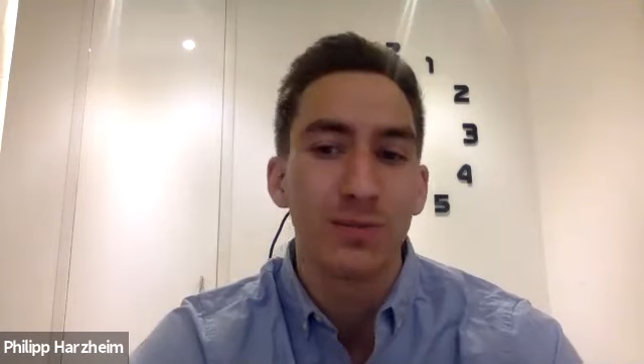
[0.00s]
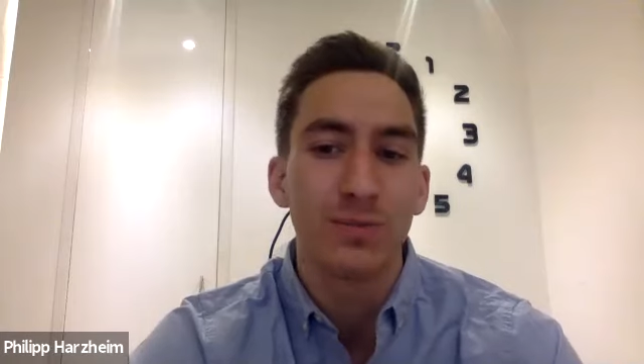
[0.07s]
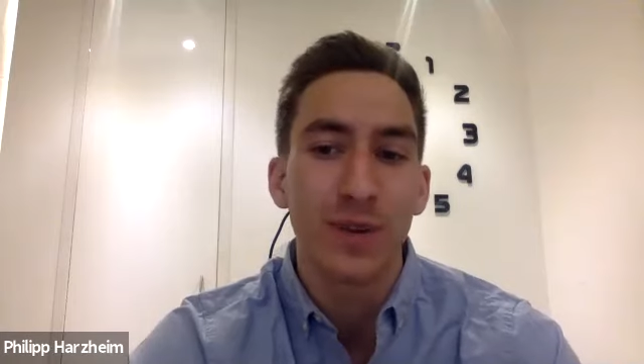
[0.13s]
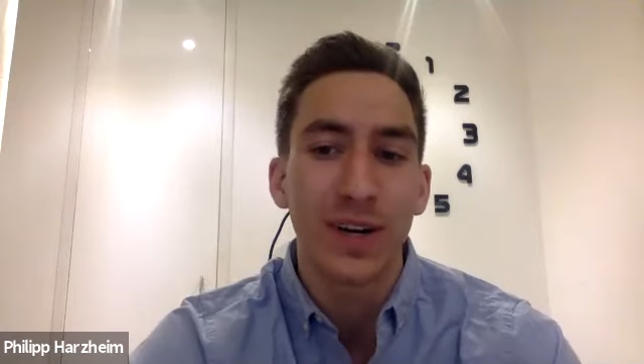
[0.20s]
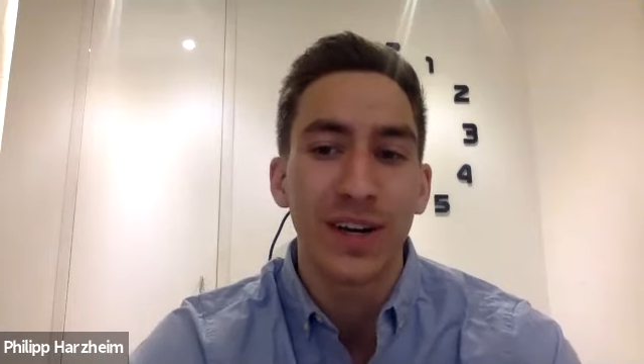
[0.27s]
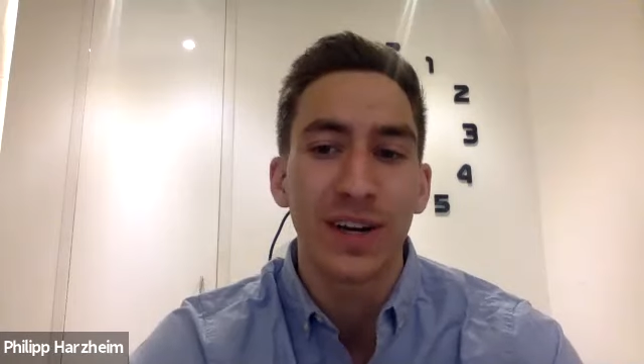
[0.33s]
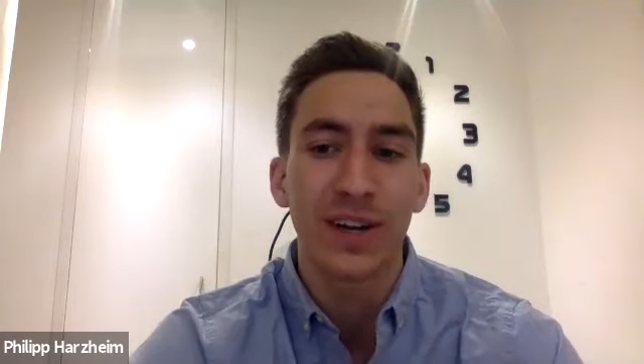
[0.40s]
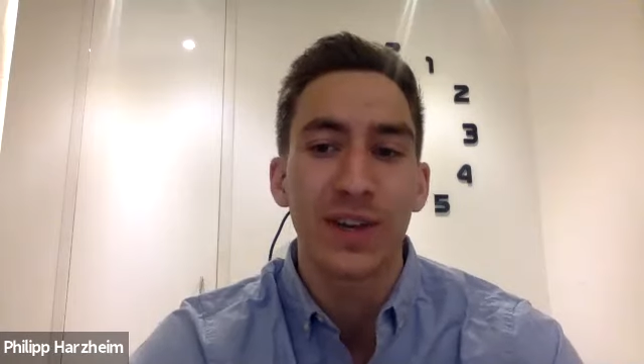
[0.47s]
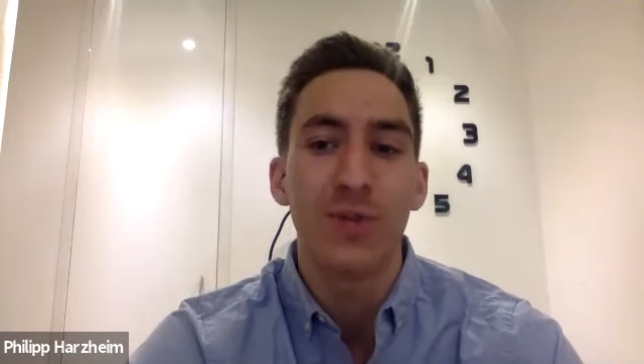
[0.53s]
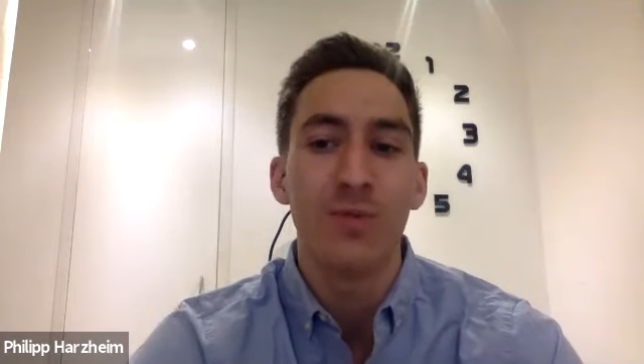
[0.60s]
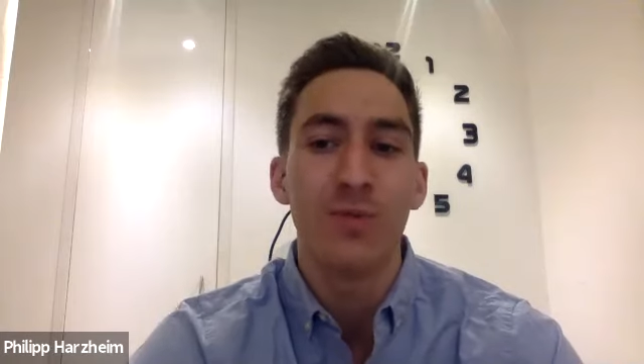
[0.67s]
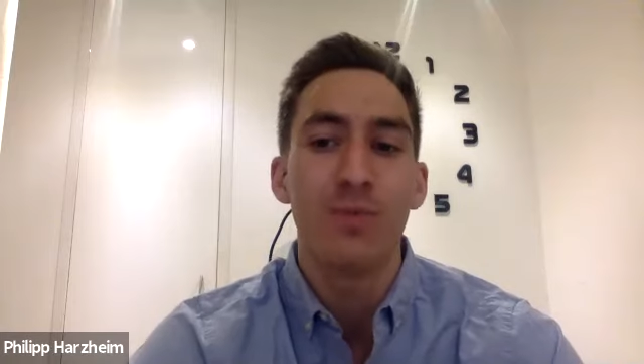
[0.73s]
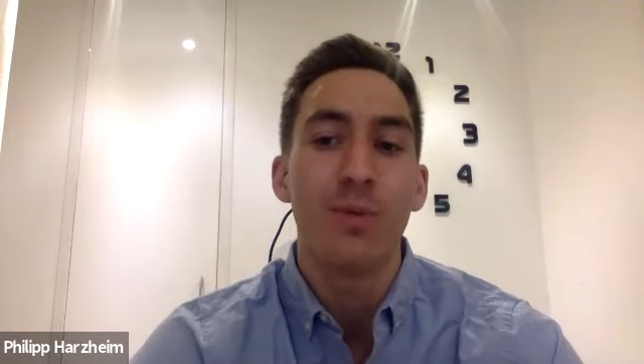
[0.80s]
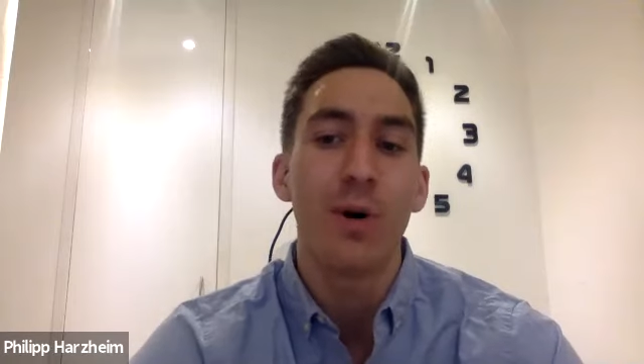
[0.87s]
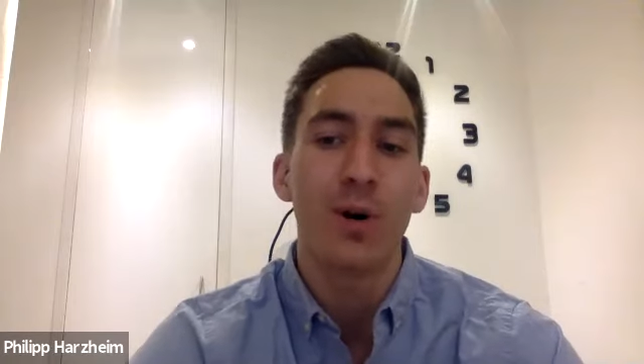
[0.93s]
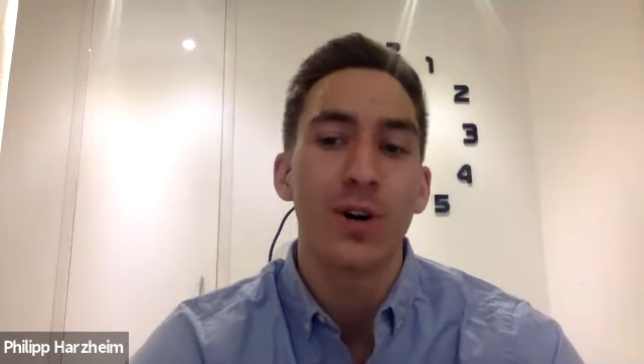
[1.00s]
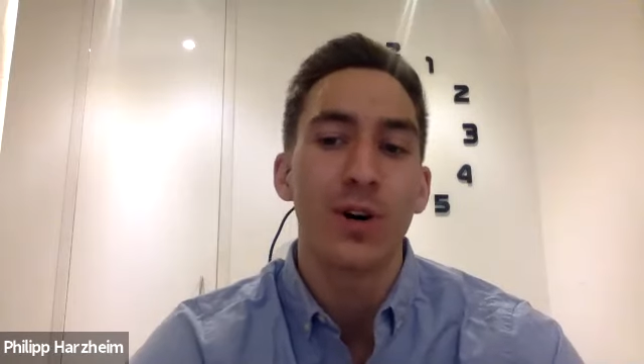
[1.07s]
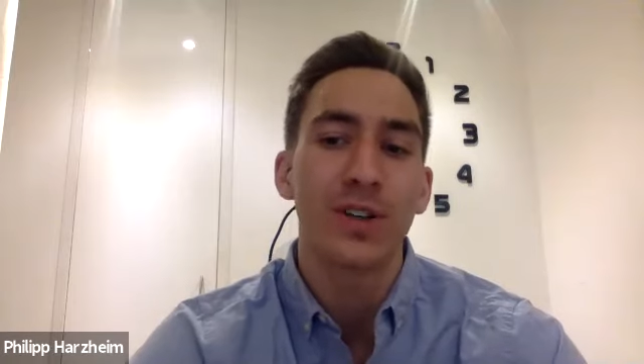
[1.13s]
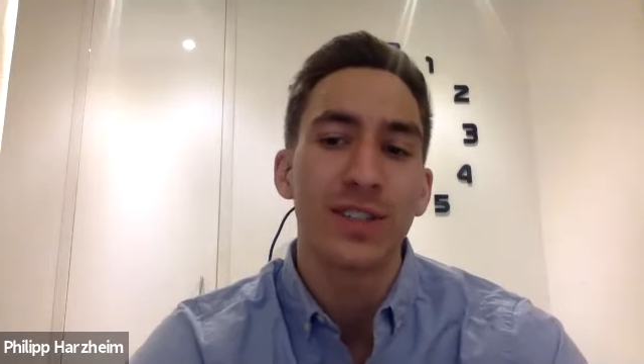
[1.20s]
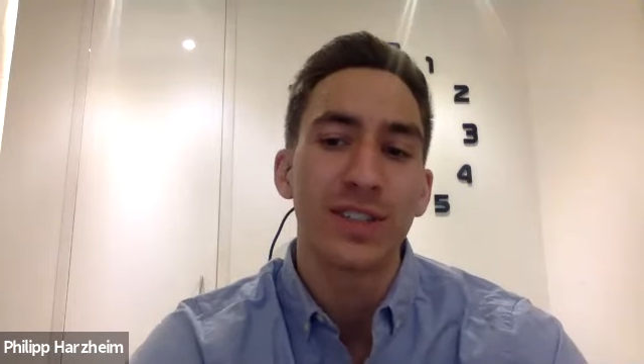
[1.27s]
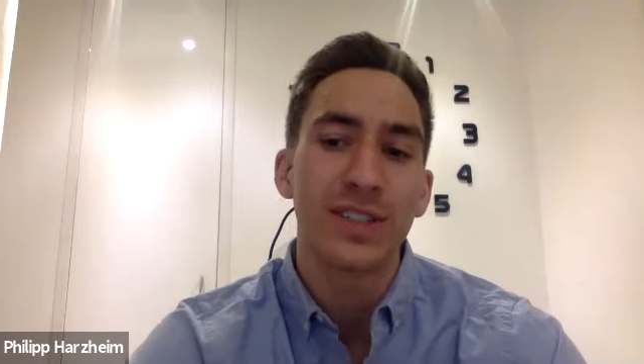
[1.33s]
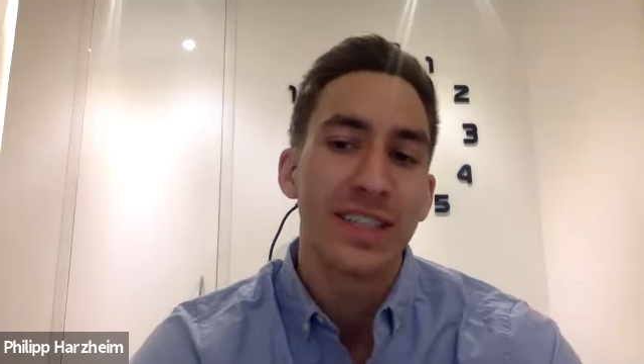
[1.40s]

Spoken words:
bring you more